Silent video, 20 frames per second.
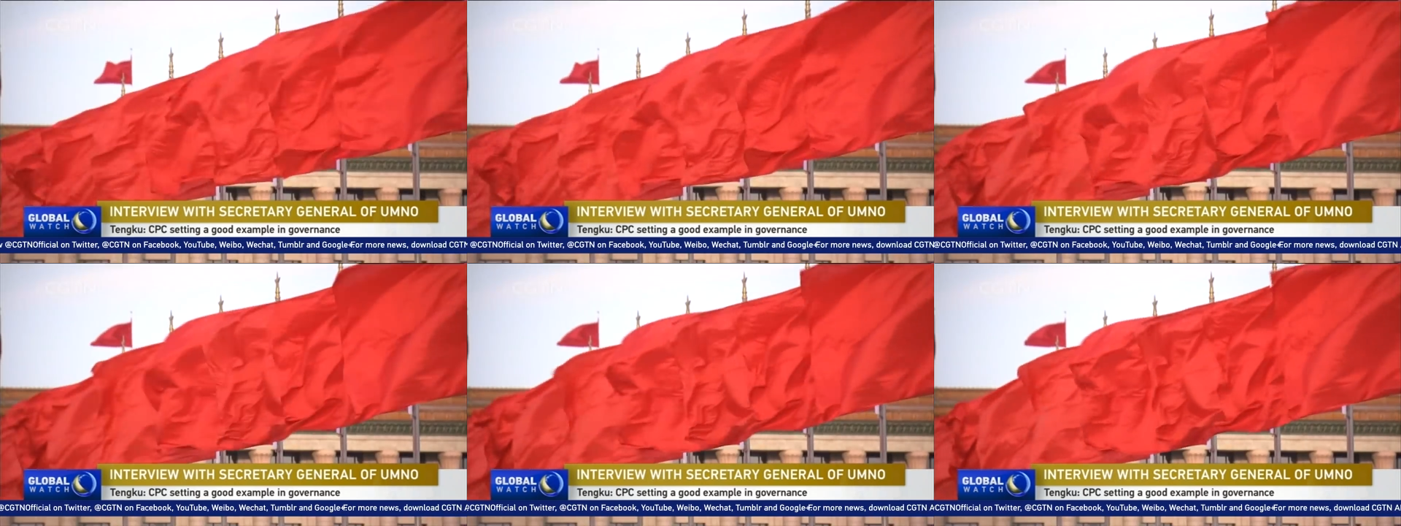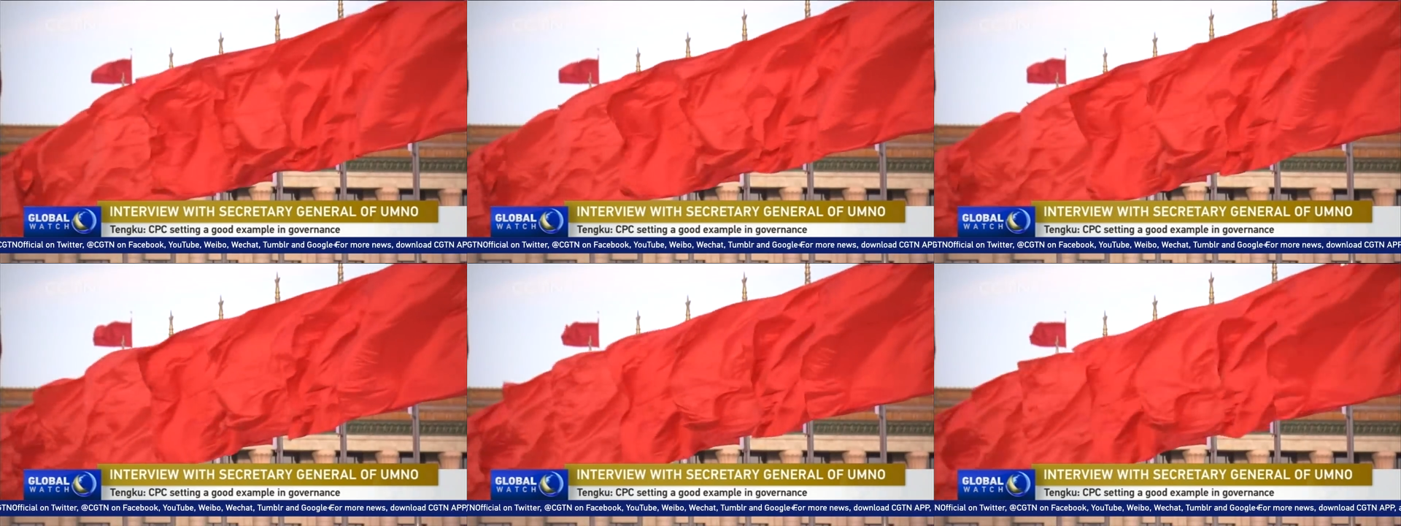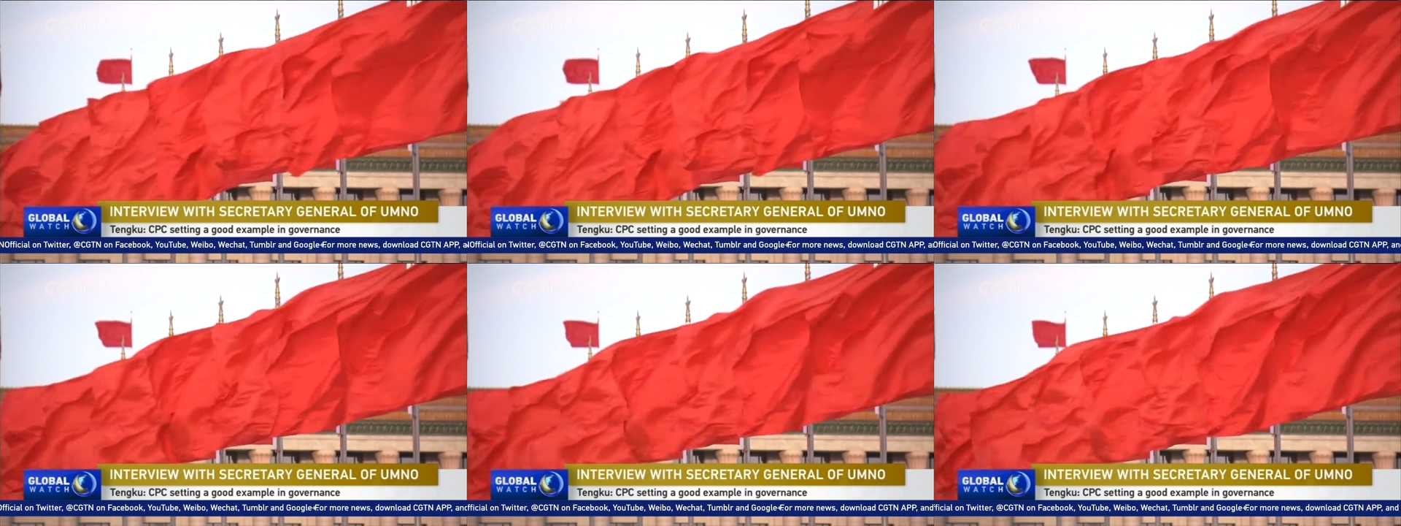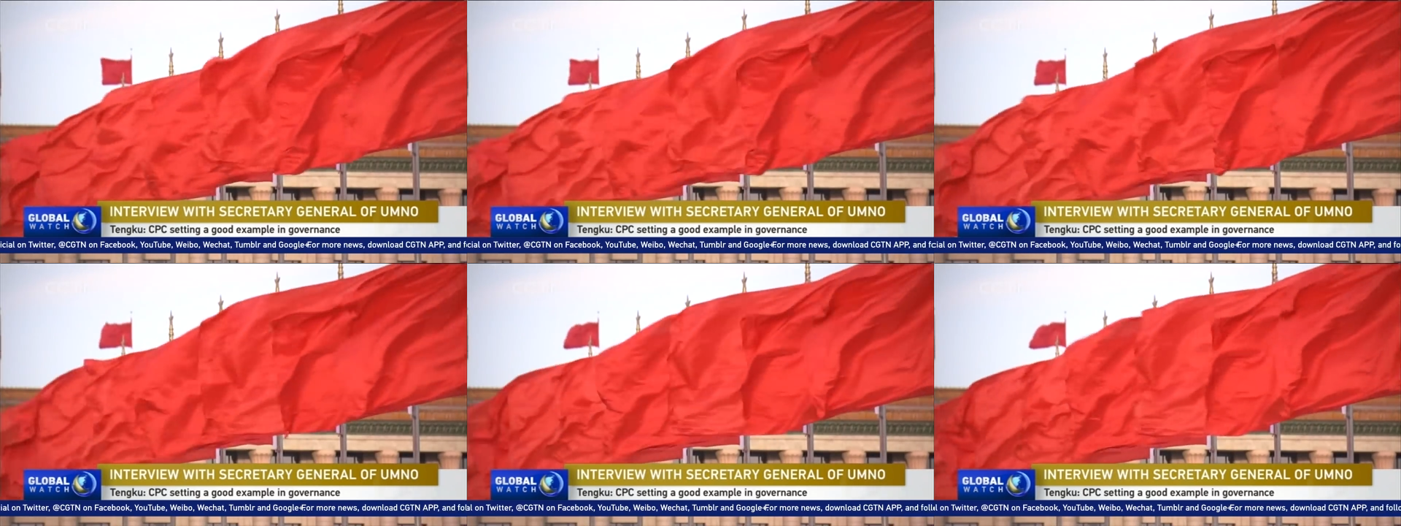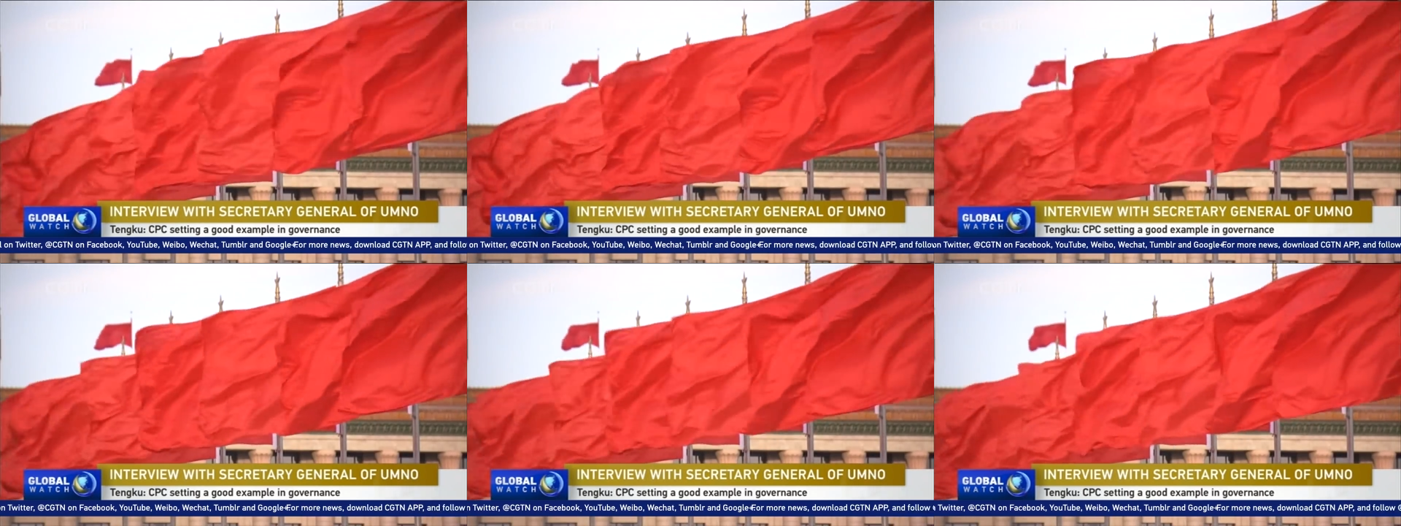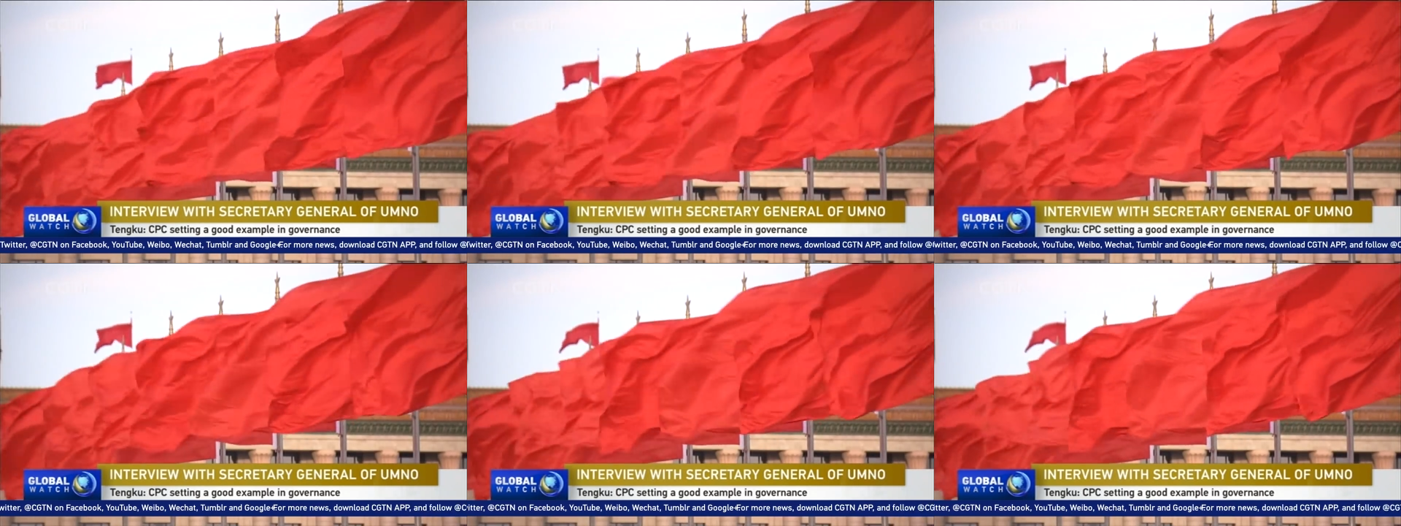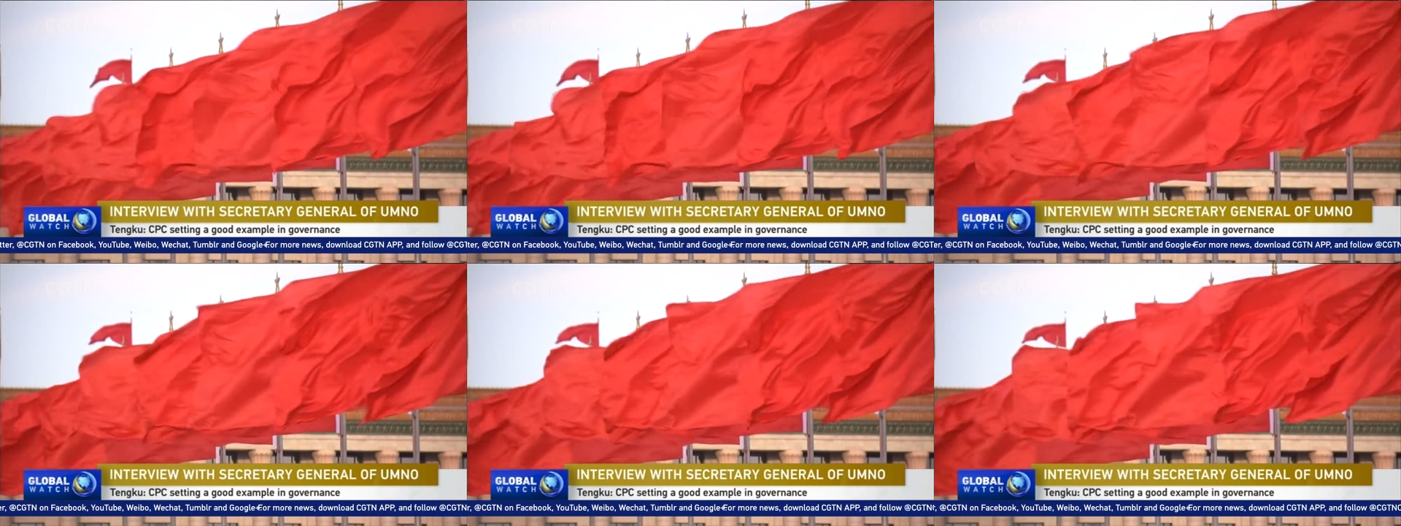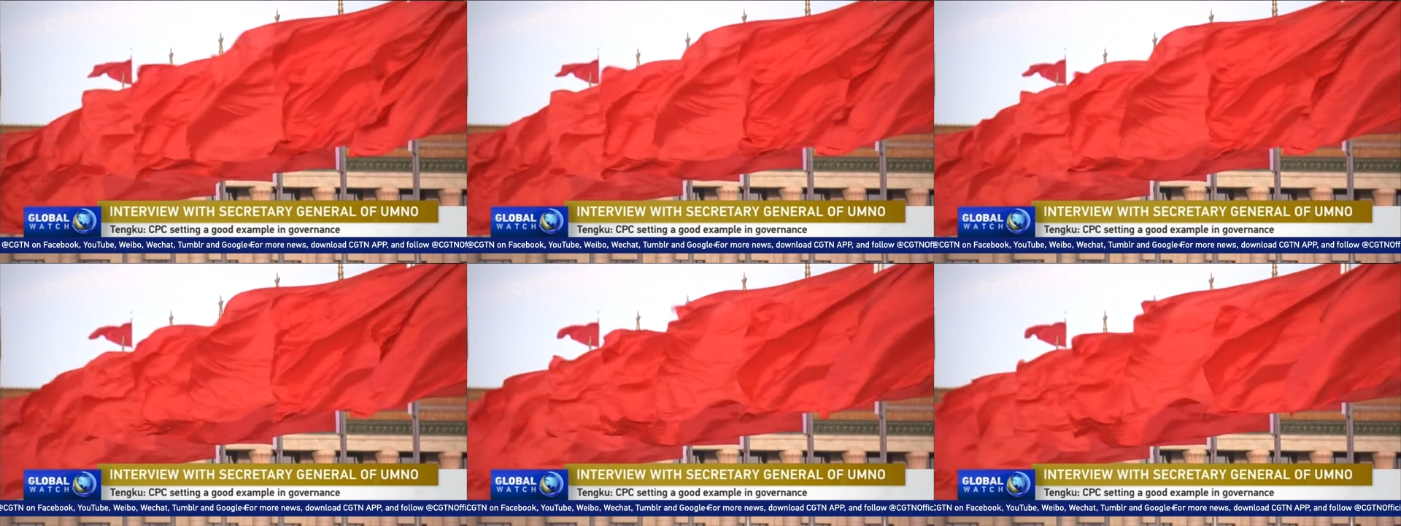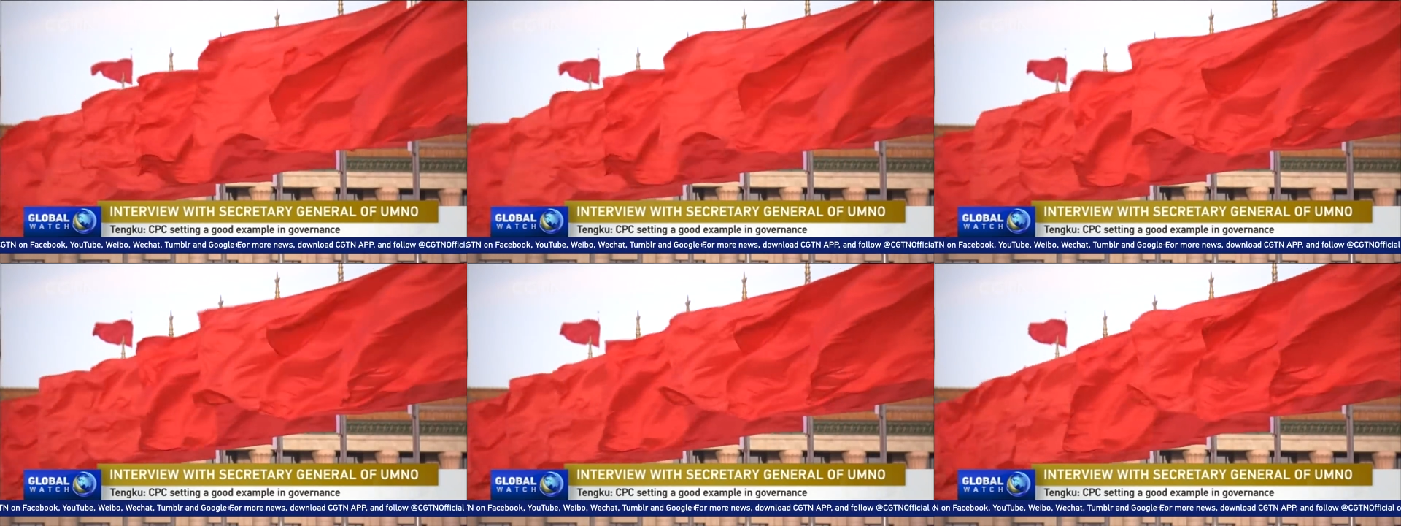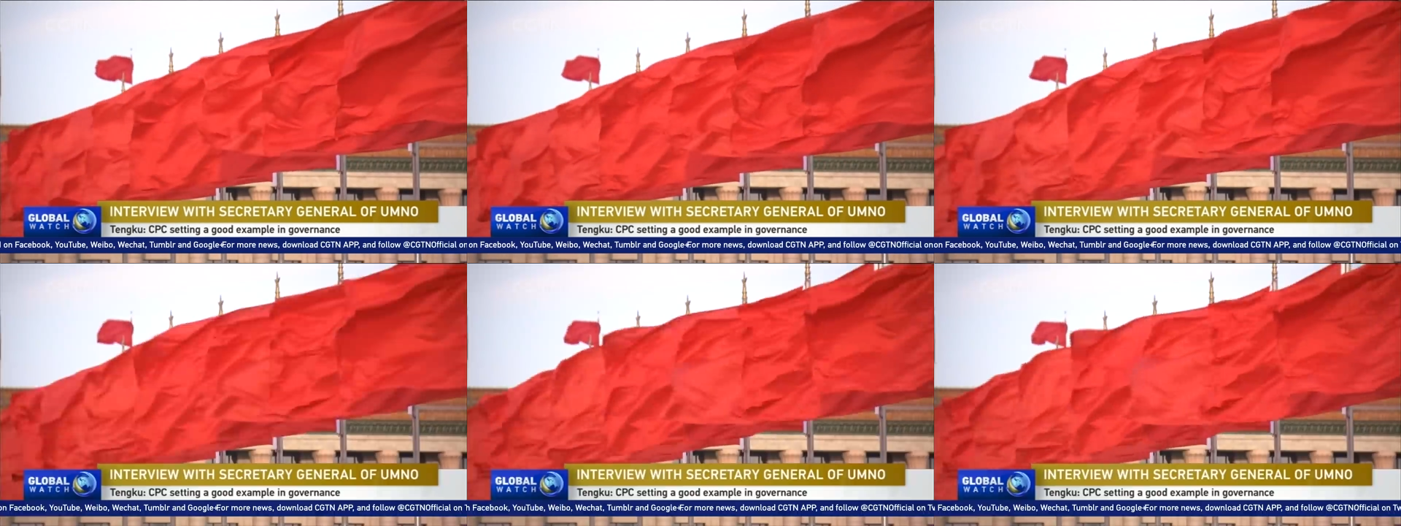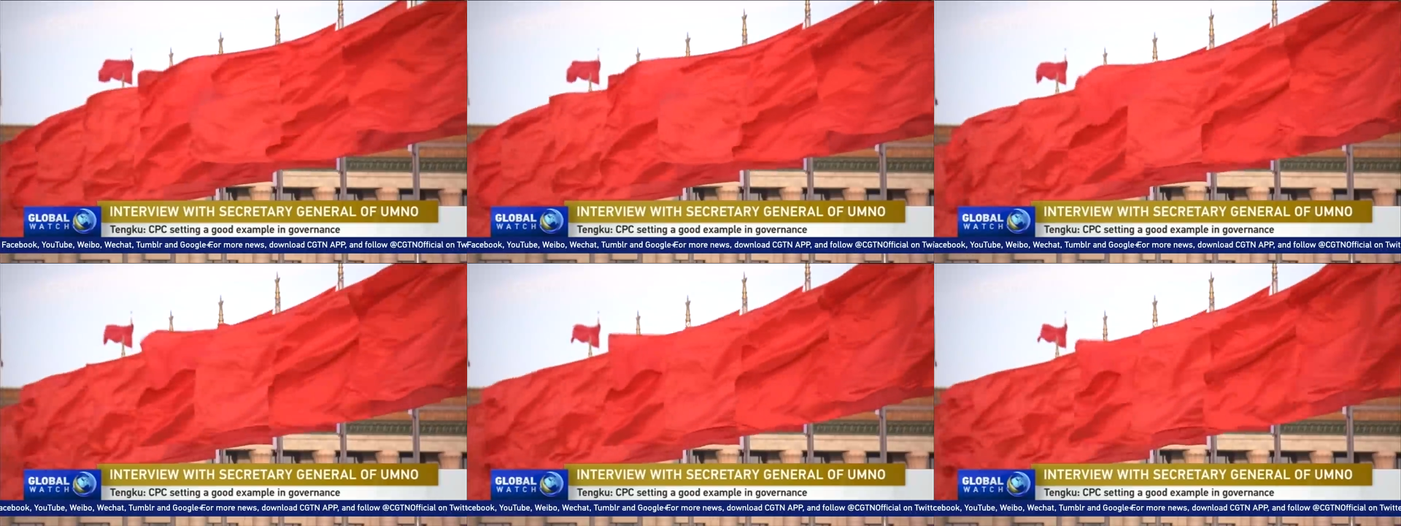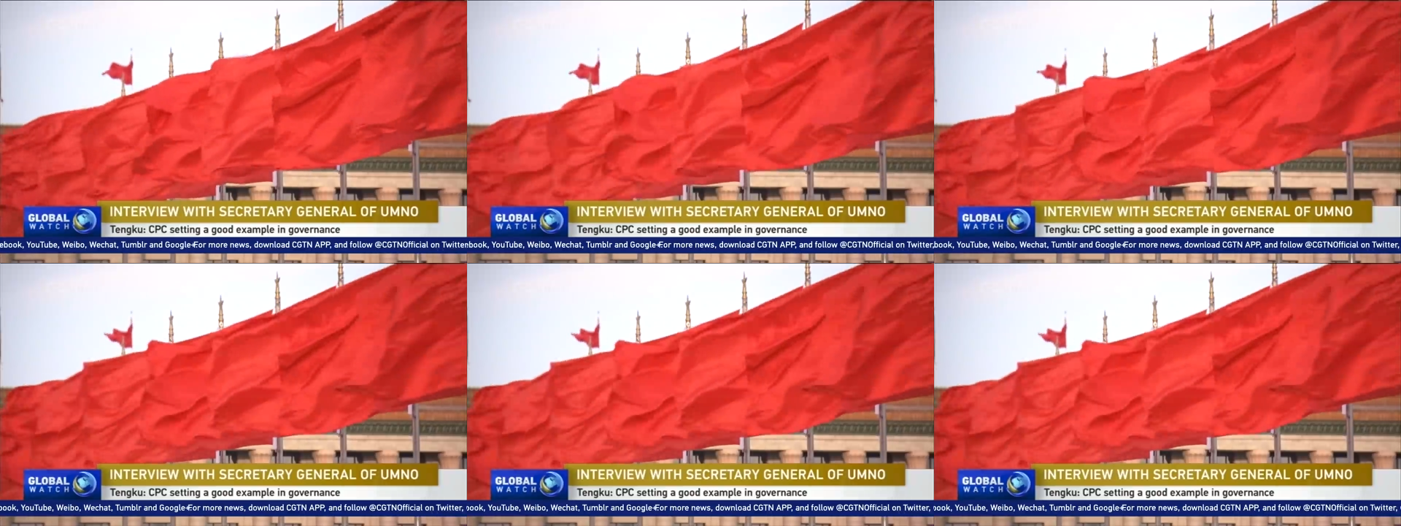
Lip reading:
Nobody's mouth can be seen.